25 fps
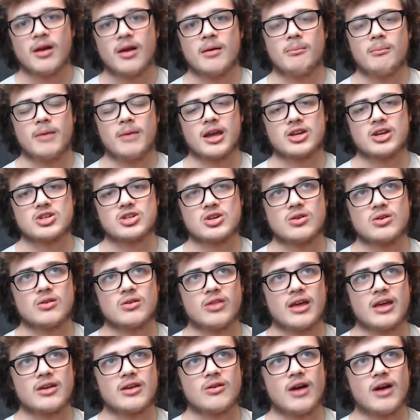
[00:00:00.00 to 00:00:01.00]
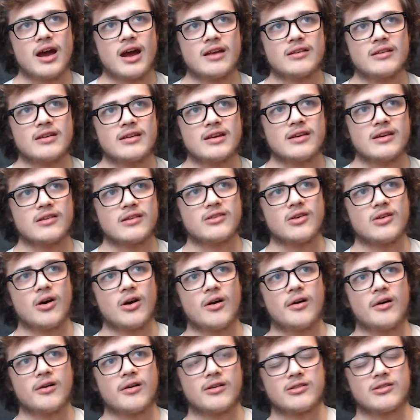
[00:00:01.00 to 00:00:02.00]
Make sure that your ideas
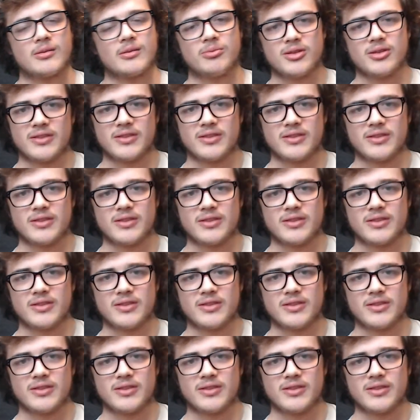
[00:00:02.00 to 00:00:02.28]
are something